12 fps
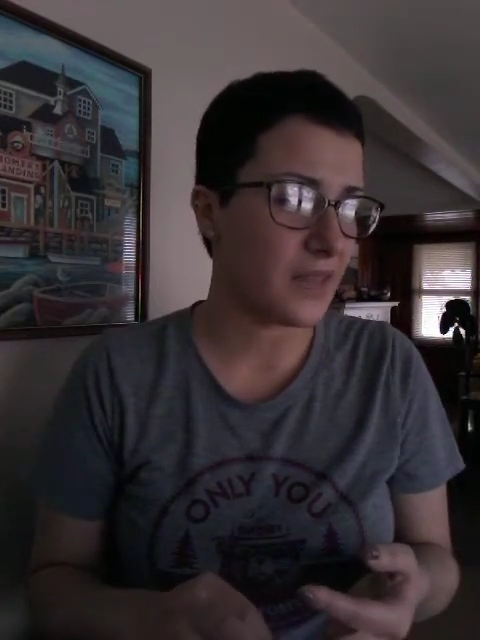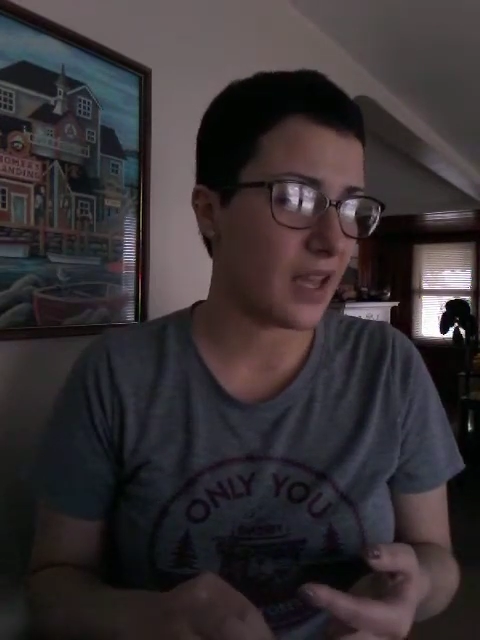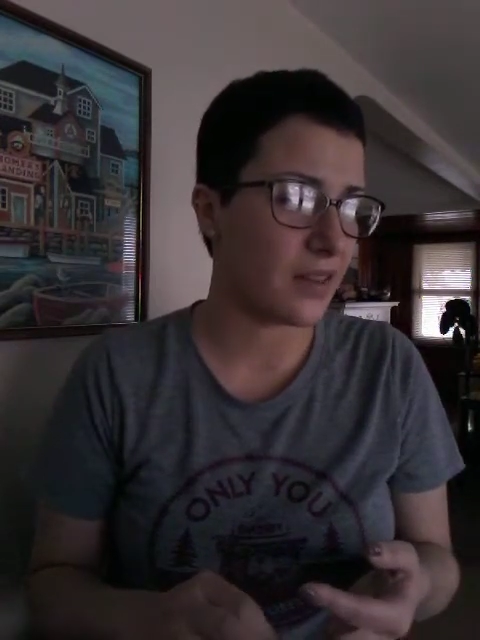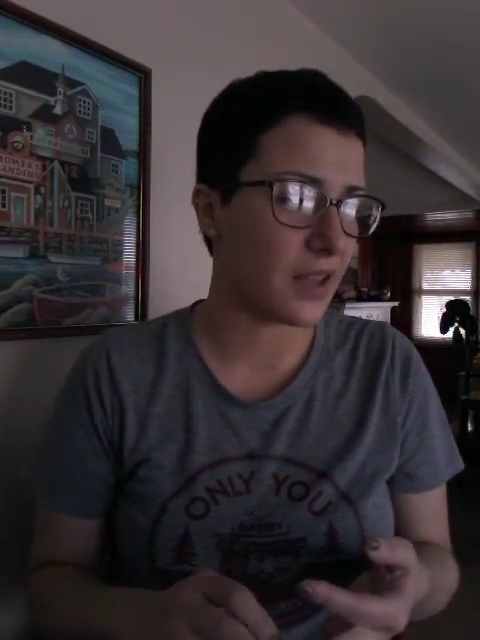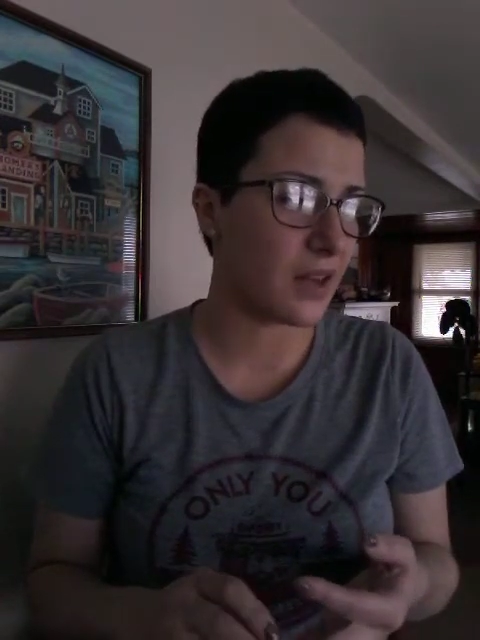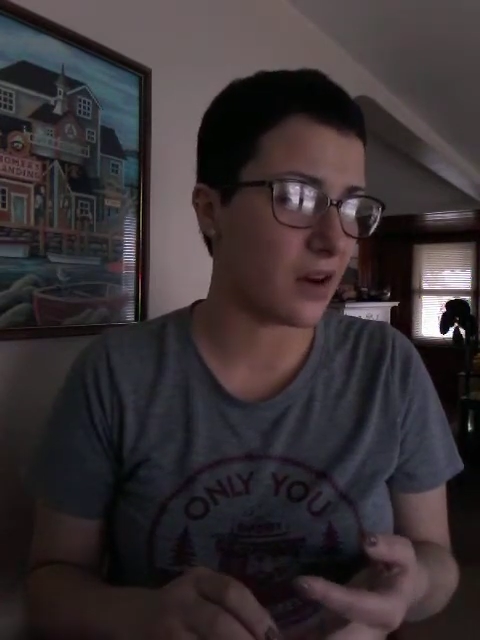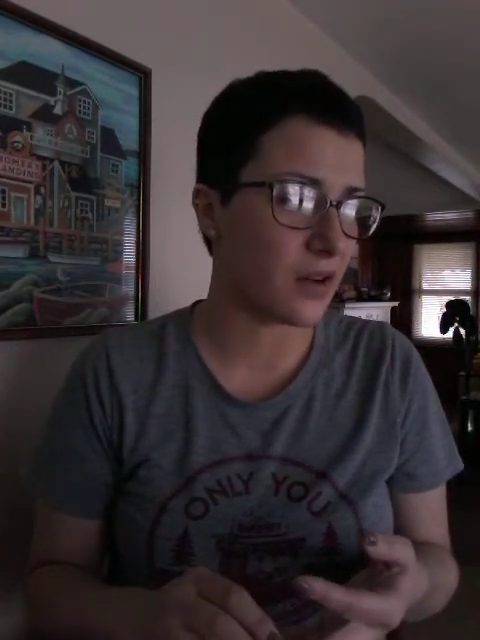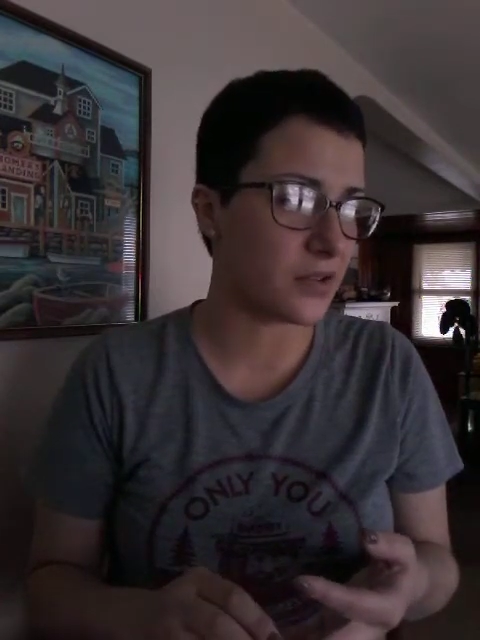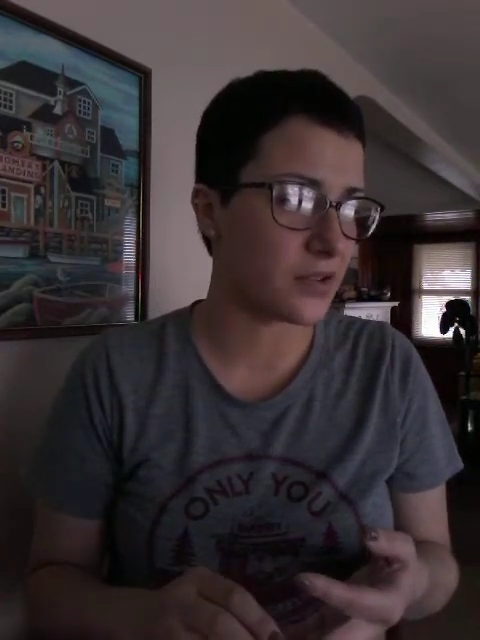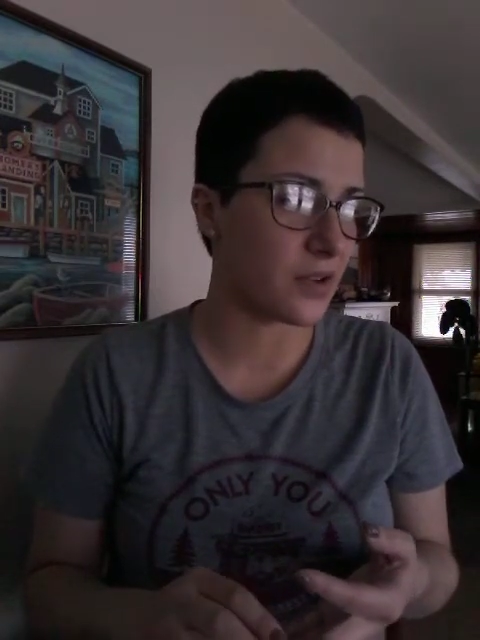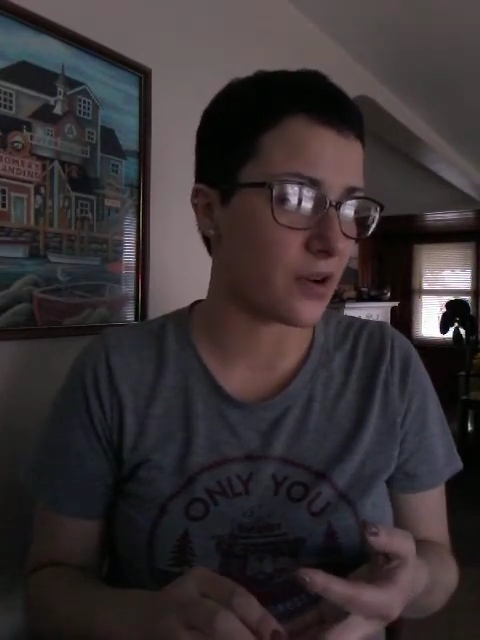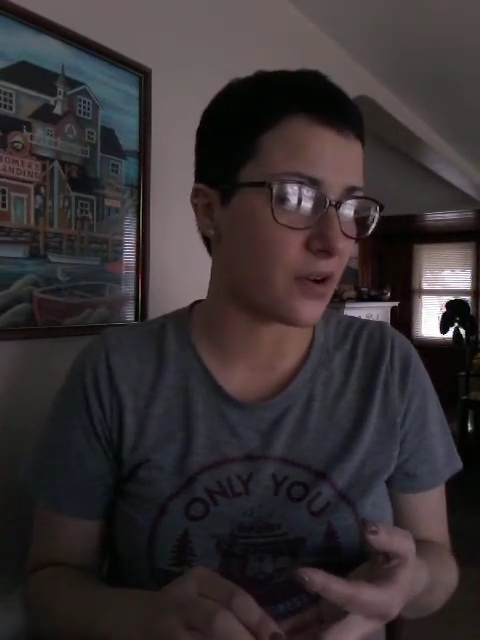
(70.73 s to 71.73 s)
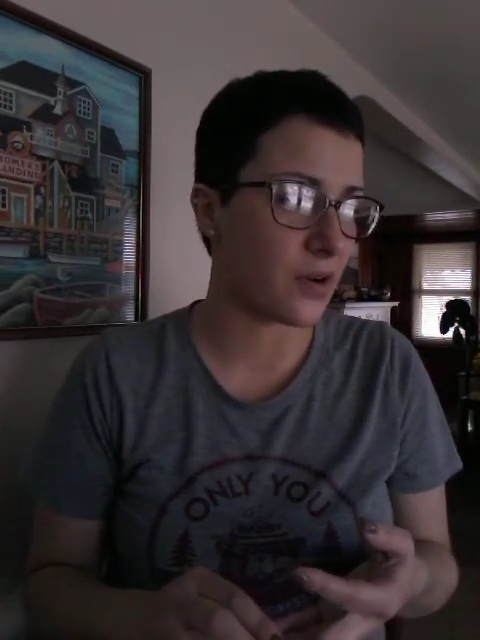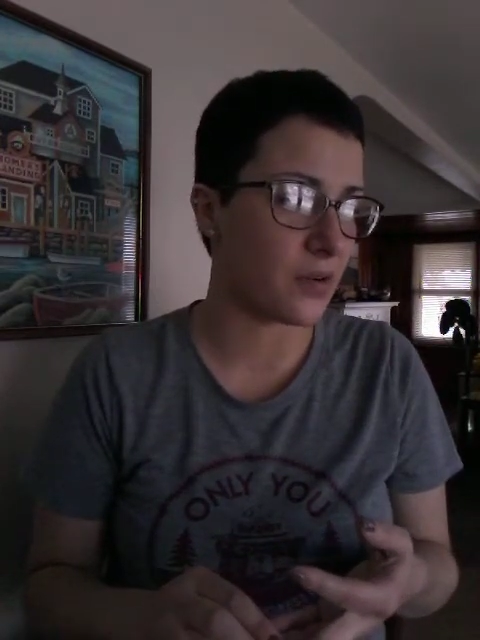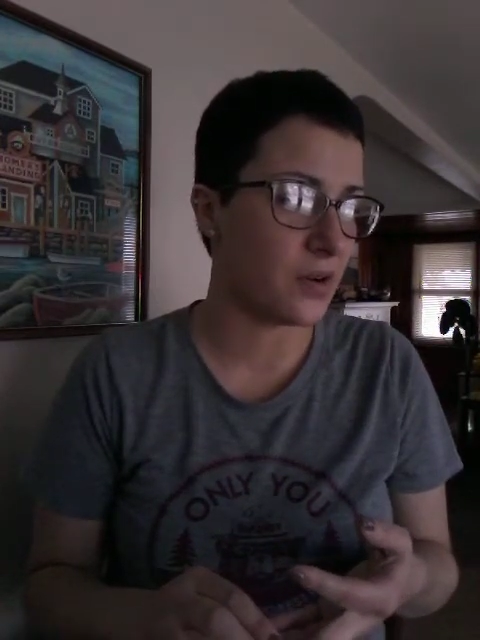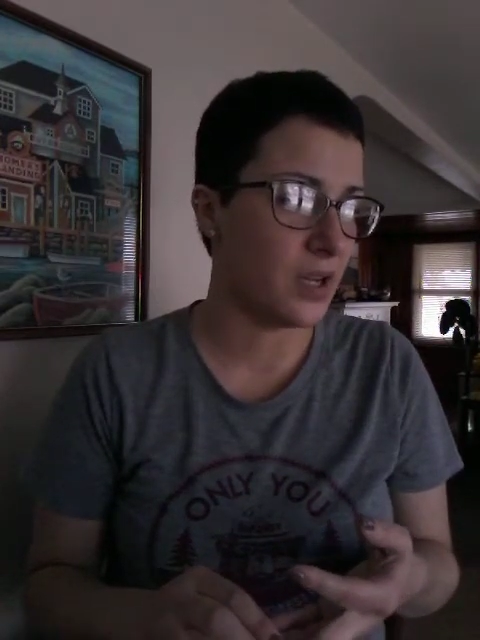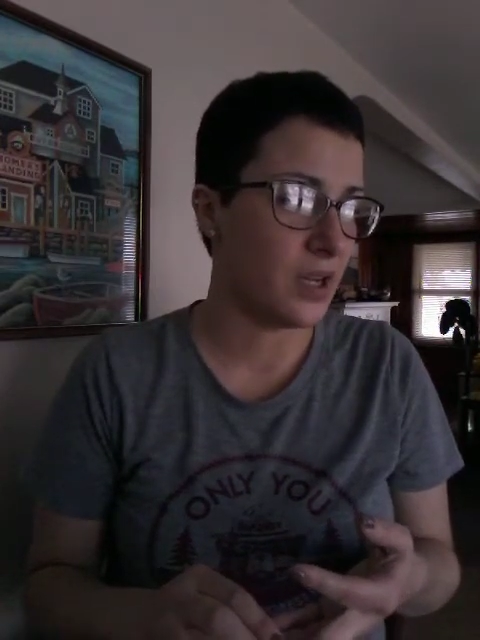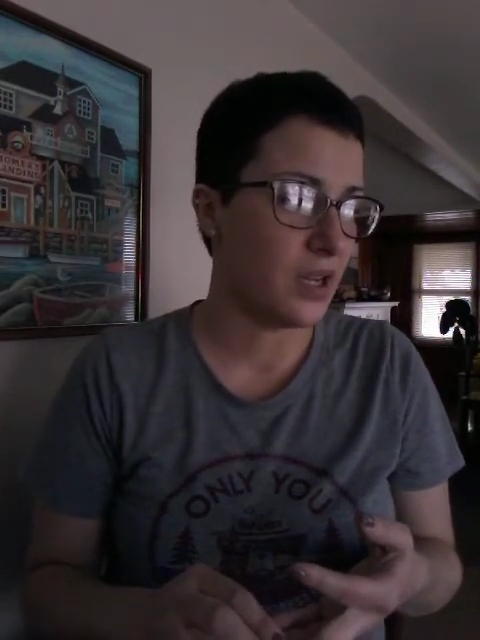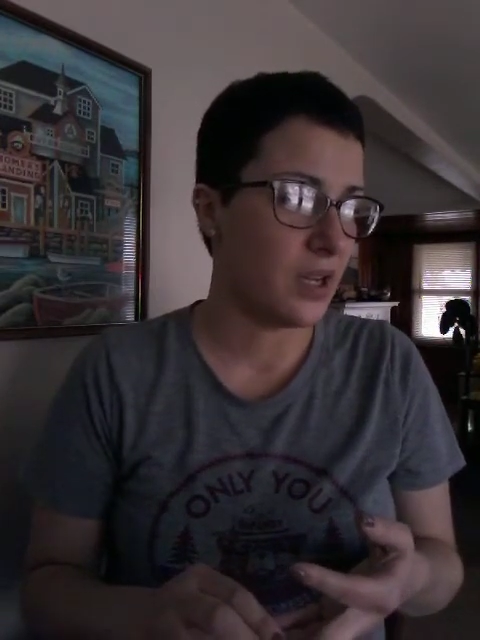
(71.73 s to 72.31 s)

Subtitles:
then also